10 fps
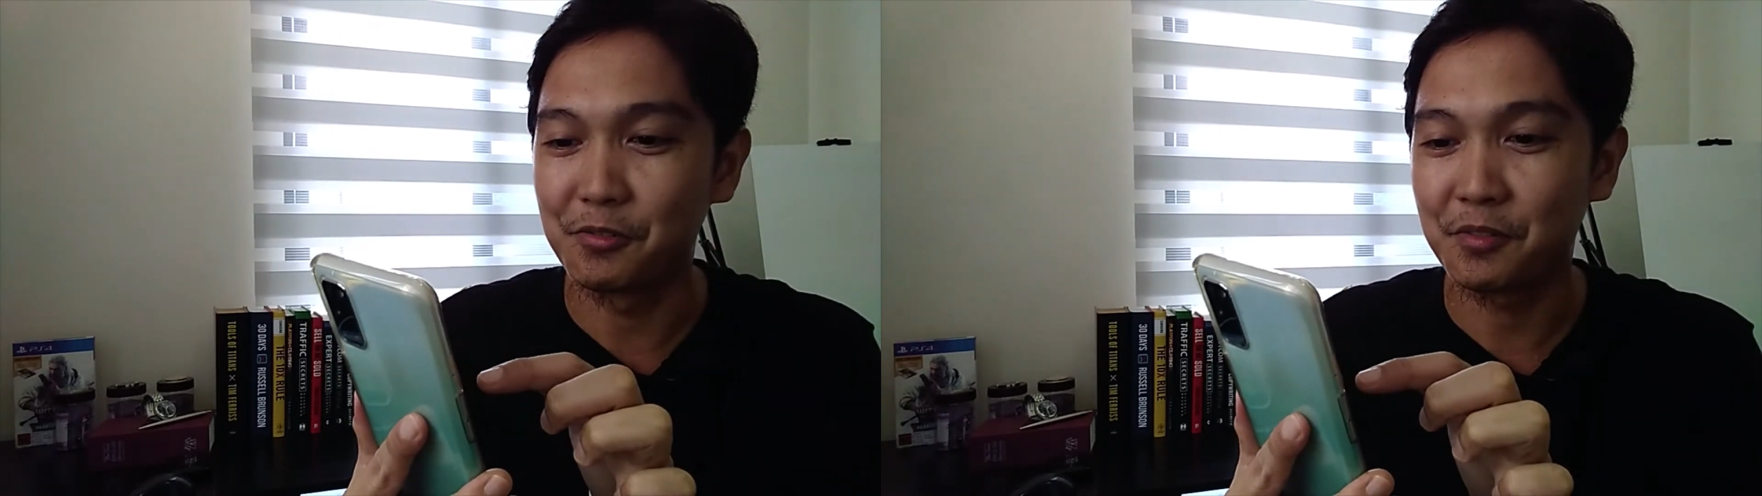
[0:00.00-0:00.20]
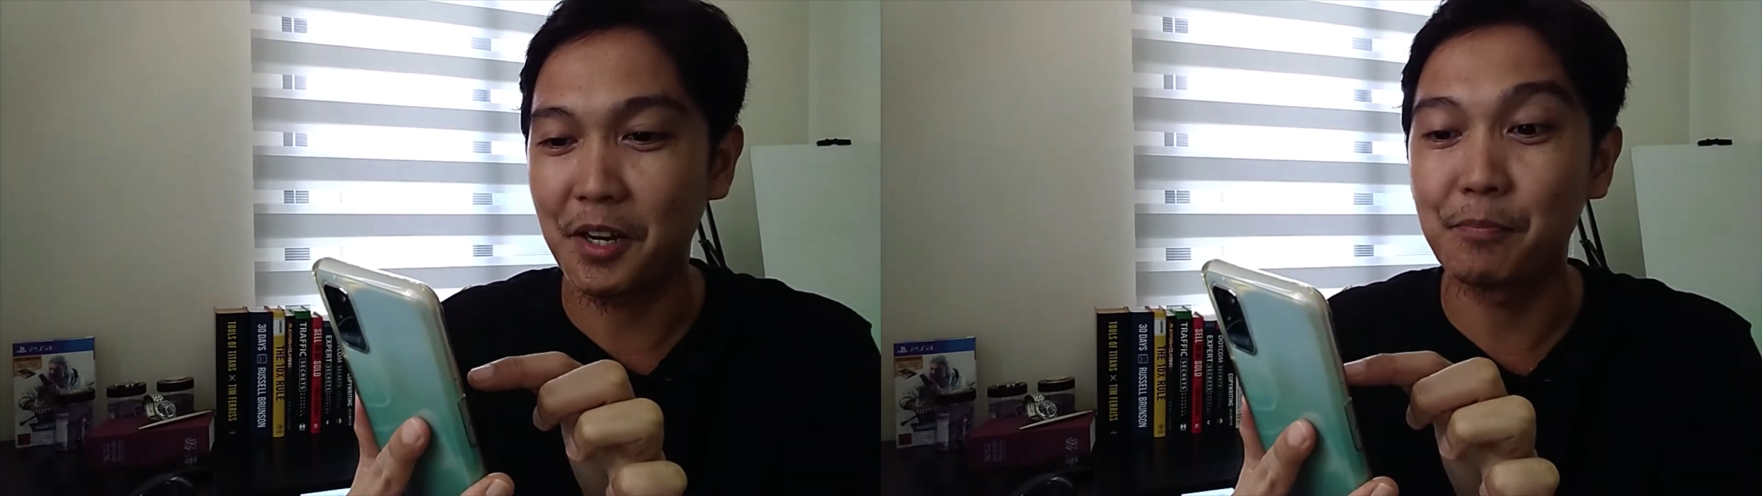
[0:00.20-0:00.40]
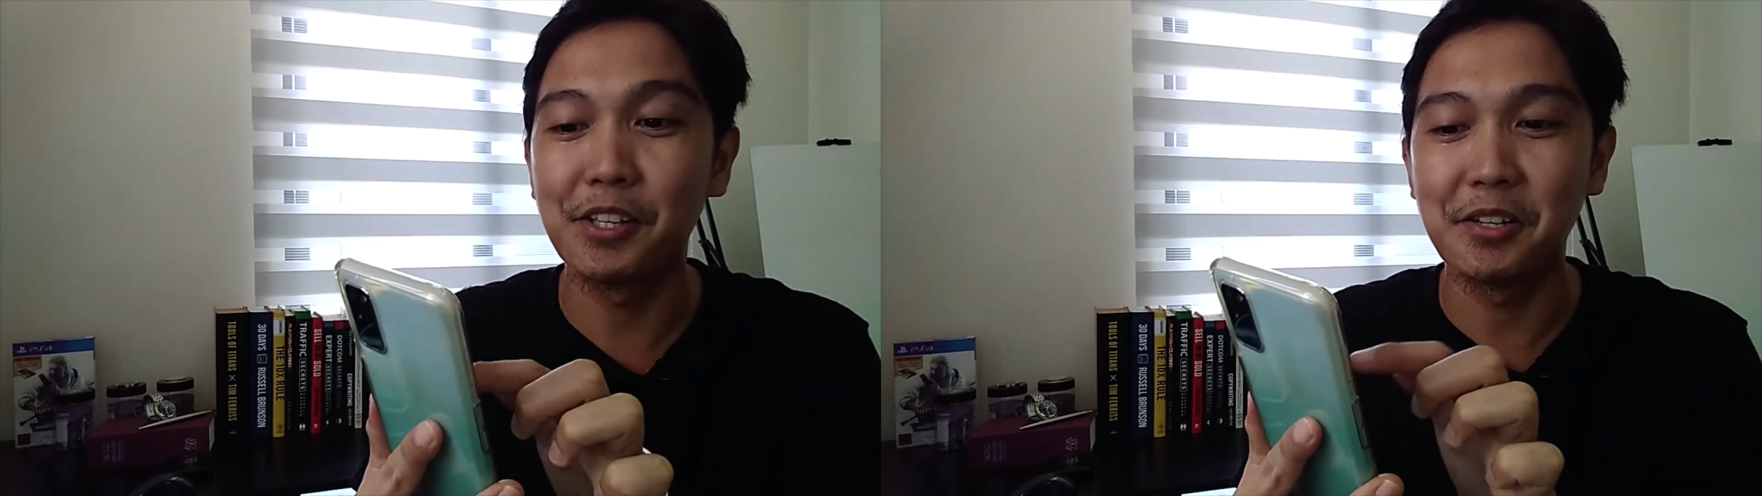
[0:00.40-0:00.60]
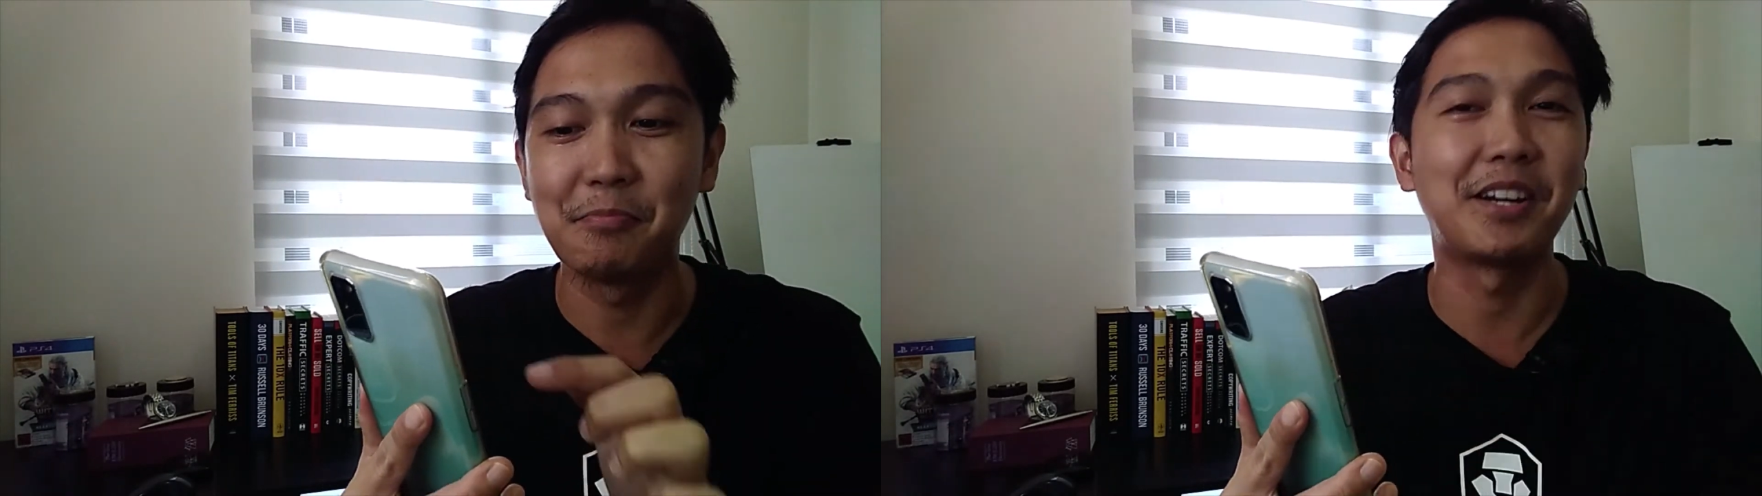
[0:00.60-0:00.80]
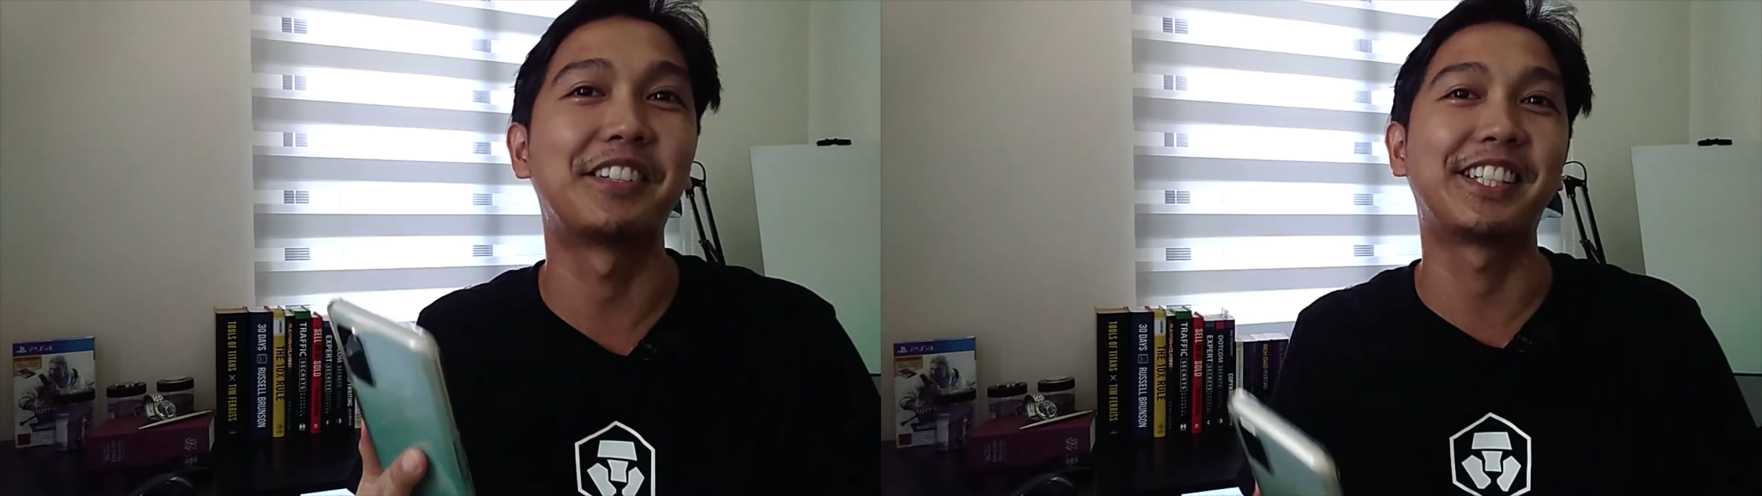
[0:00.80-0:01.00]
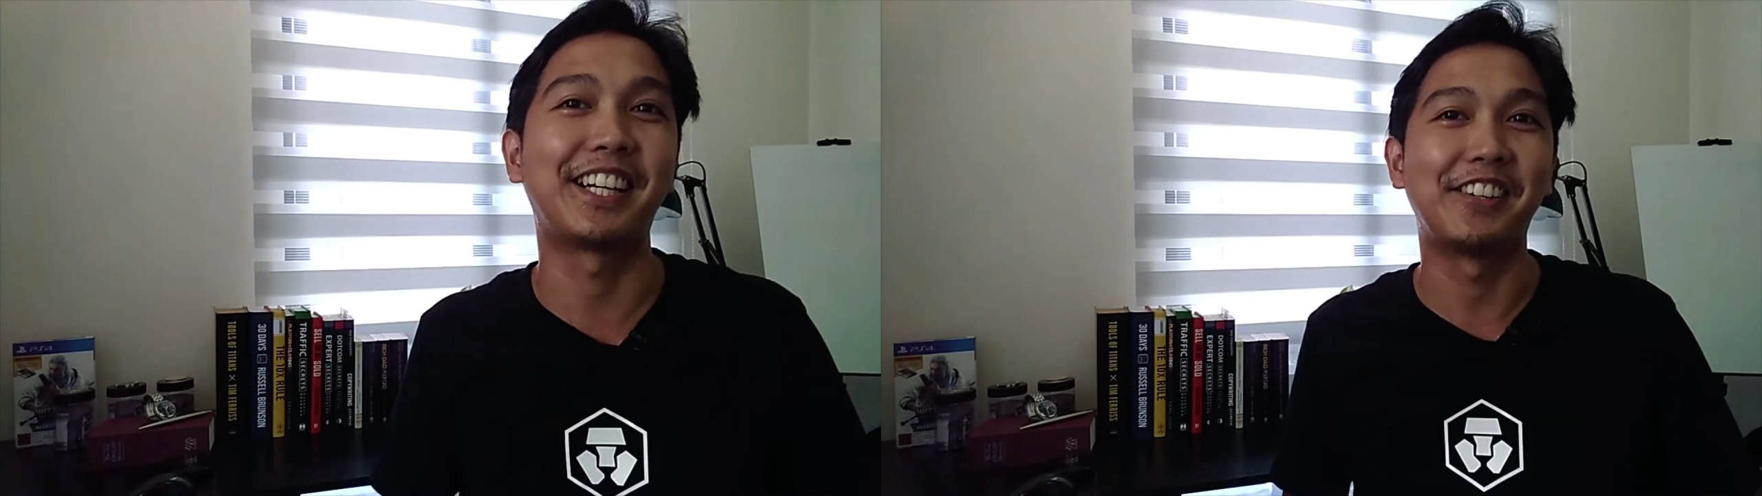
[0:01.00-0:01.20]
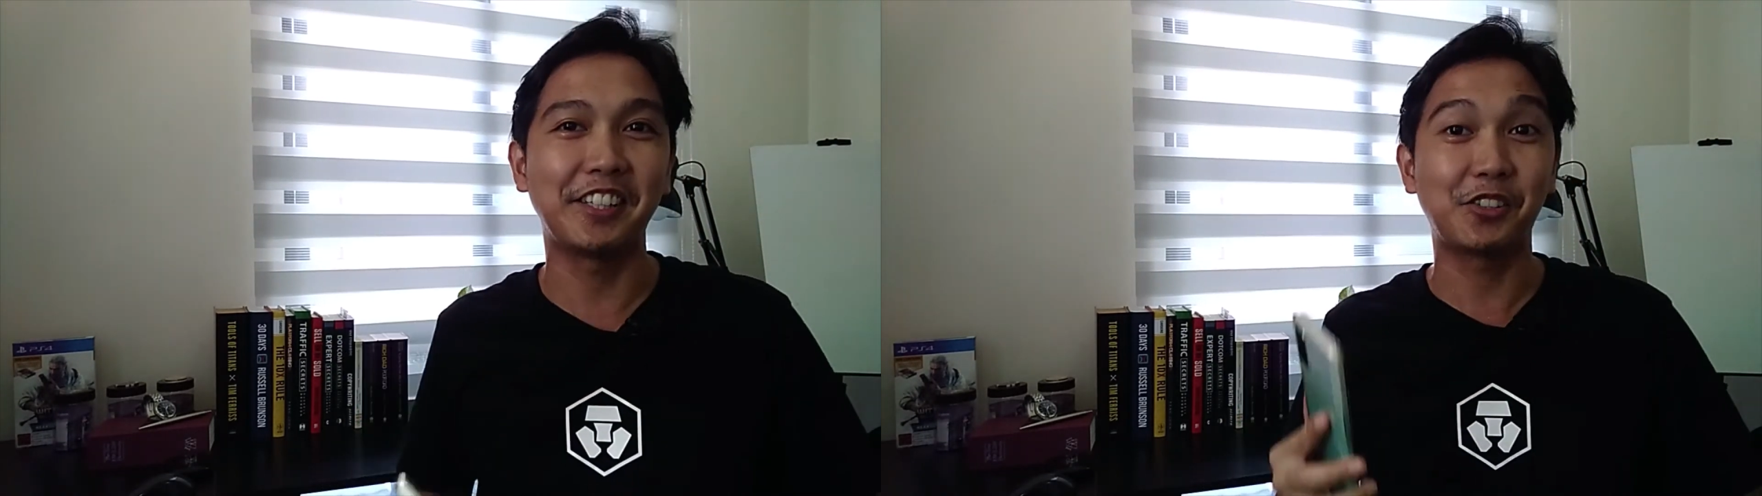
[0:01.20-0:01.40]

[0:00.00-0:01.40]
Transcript: Captain America. Okay.